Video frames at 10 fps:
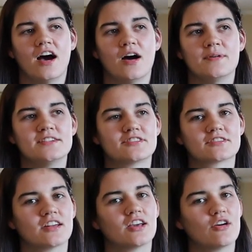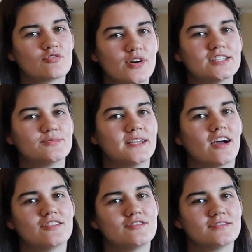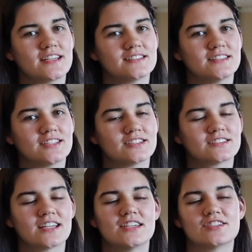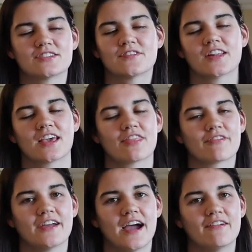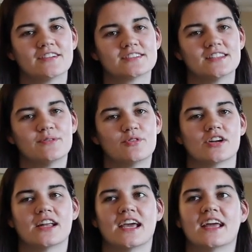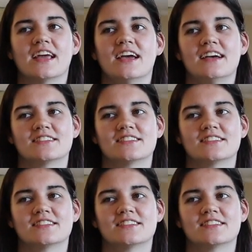Um, he's just gonna go twice a week on Tuesdays and Thursdays just for like three hours in the morning.